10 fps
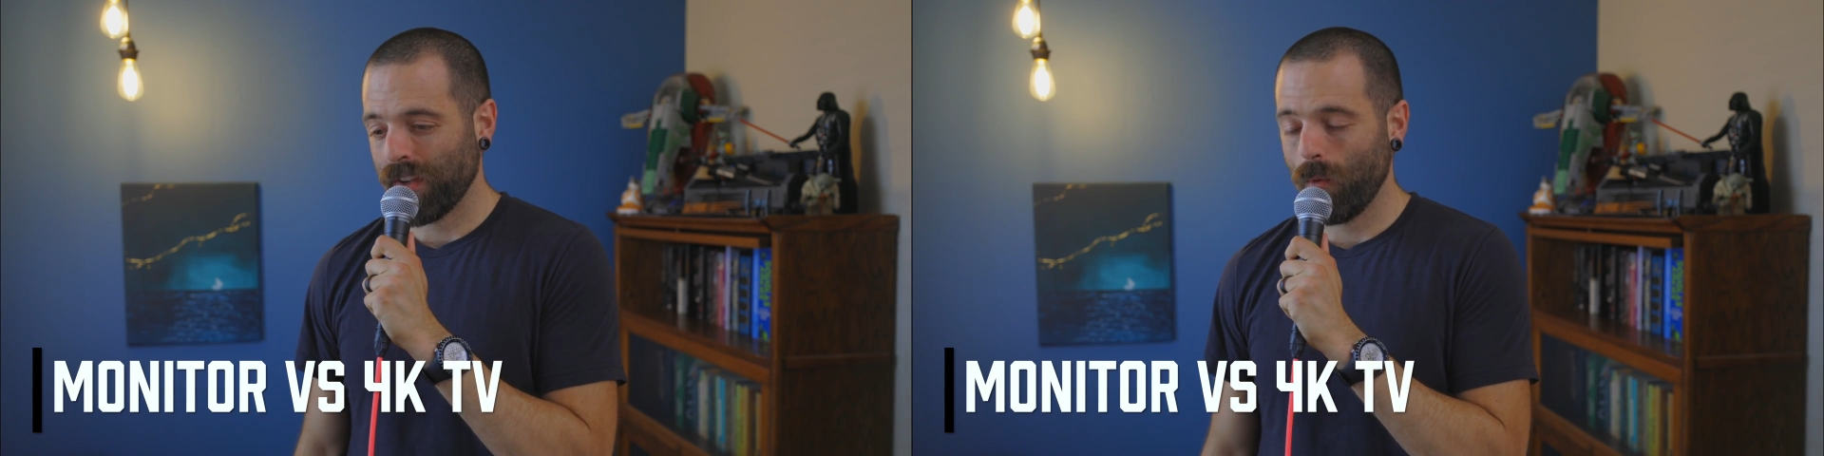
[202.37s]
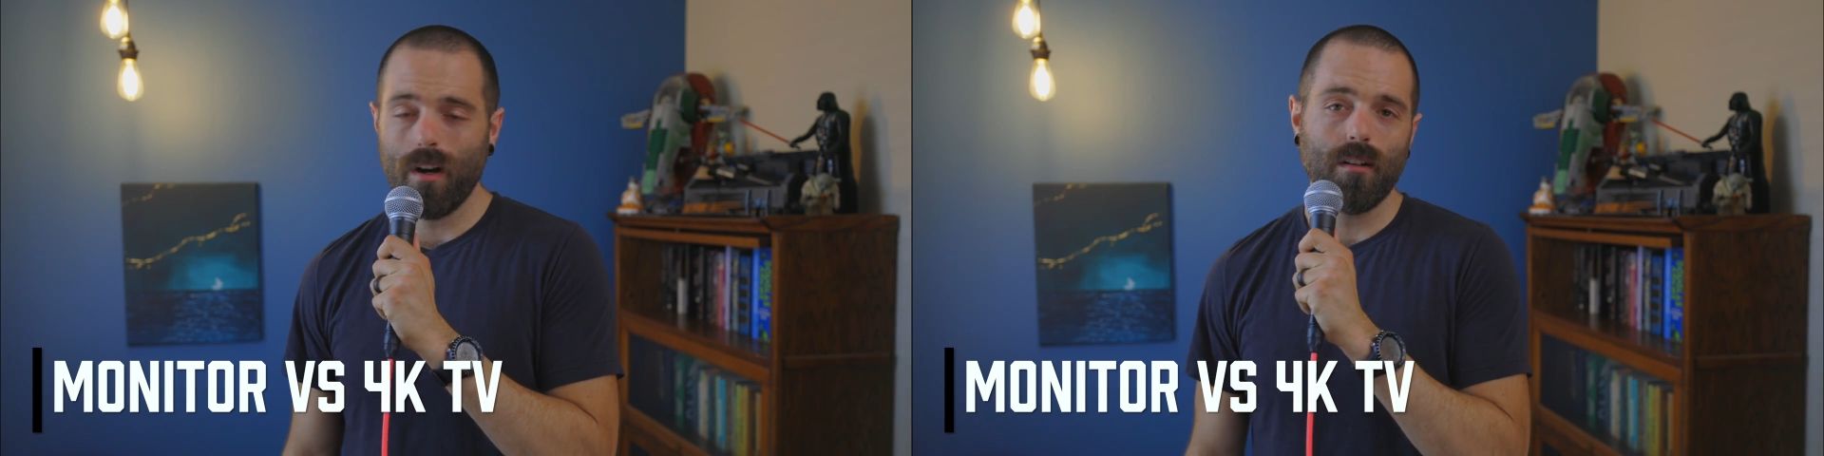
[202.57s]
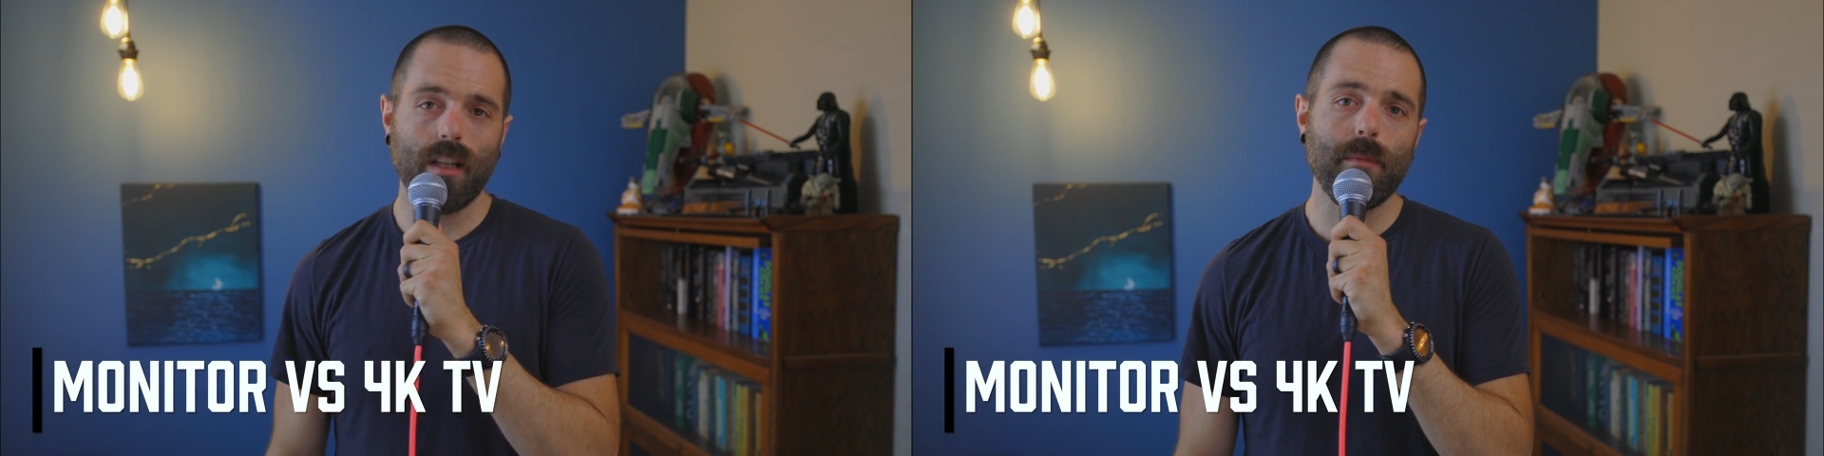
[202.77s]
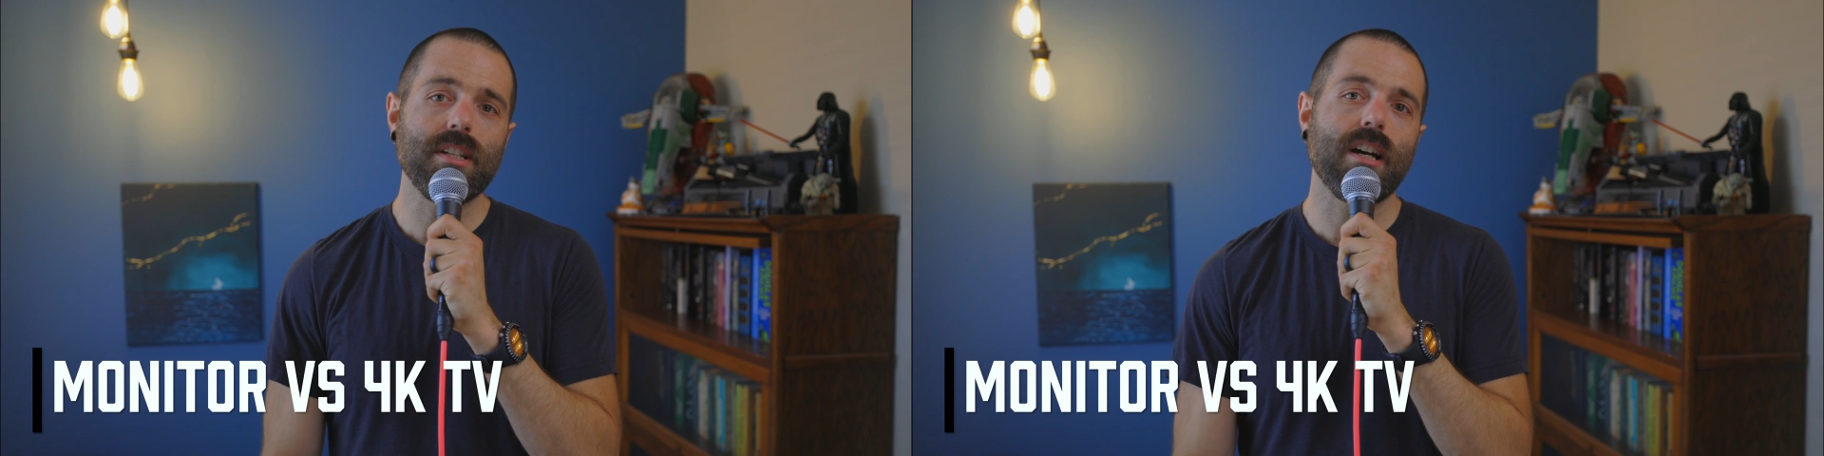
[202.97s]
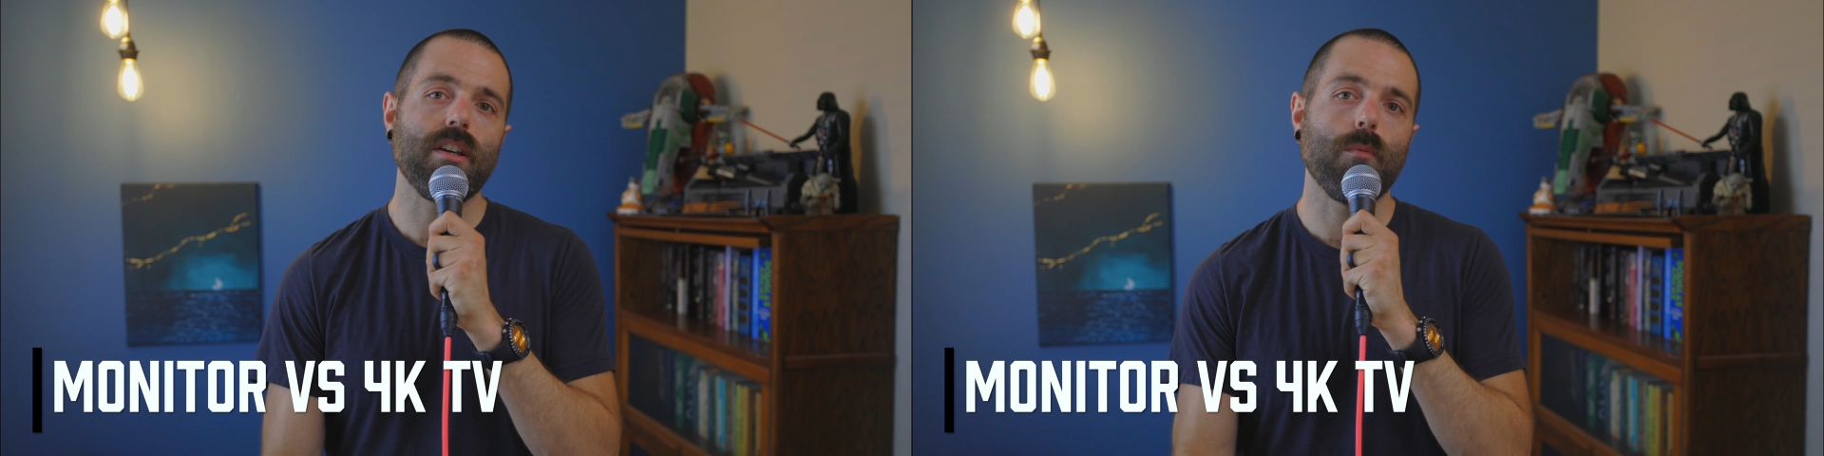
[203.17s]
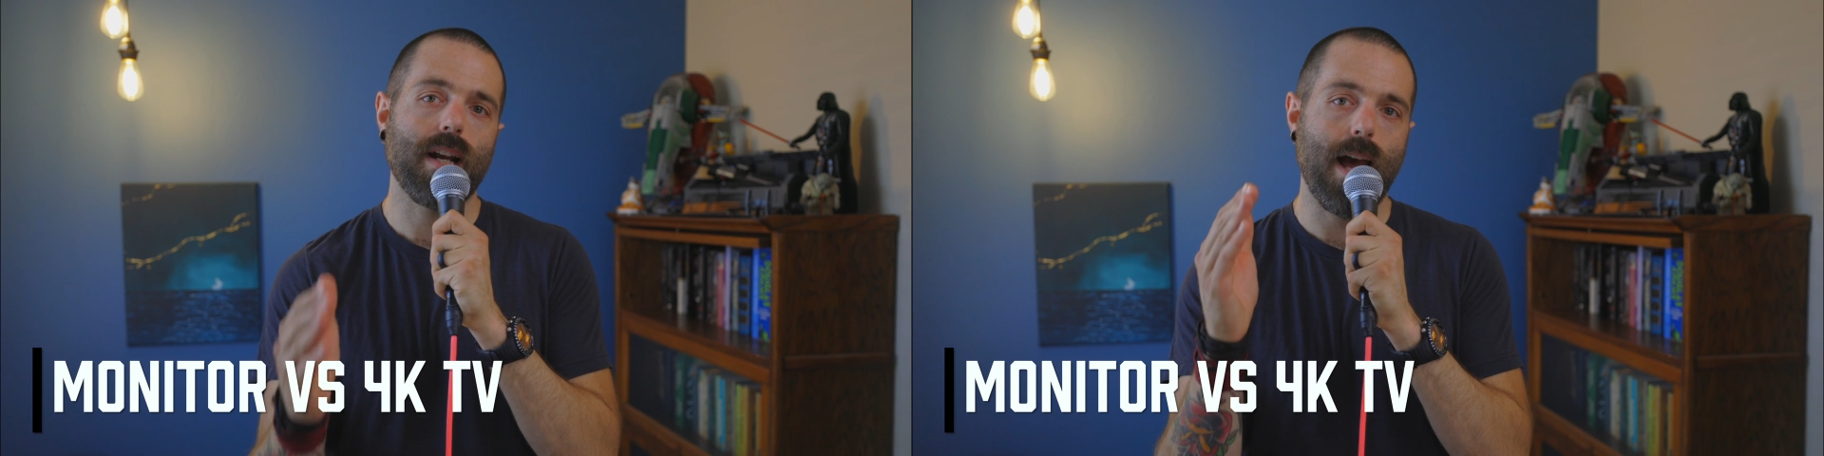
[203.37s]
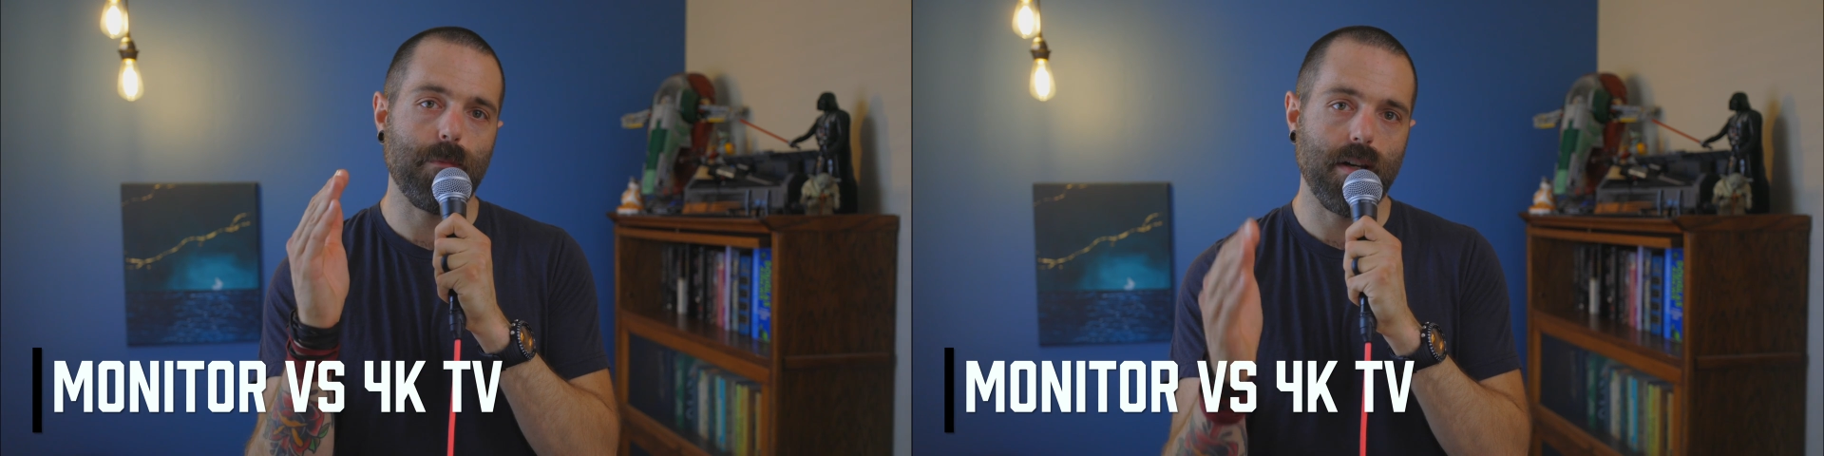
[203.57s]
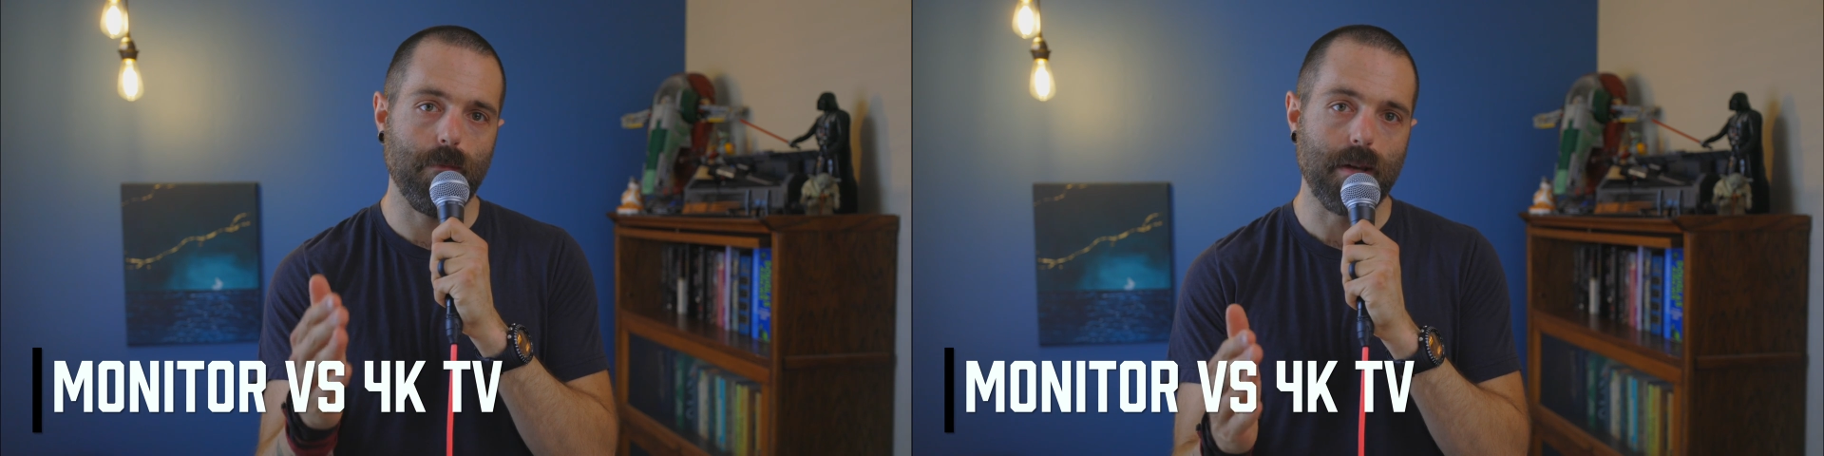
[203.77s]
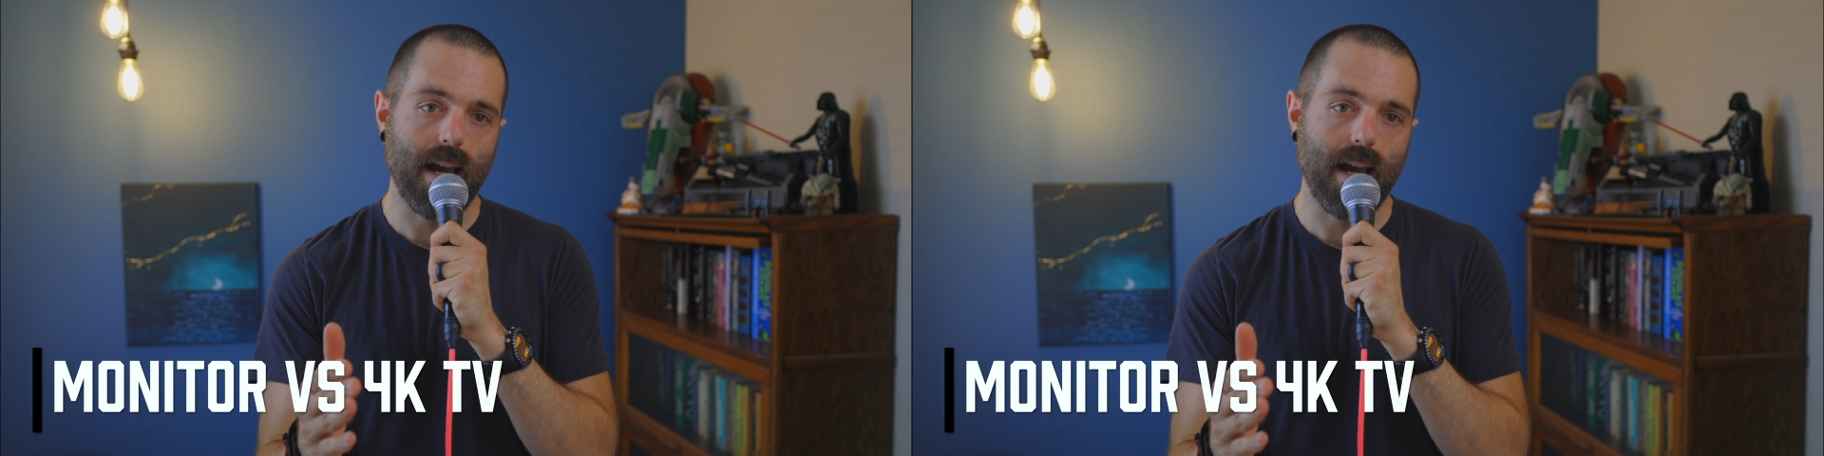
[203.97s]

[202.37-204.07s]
well, let me tell you what happened to me.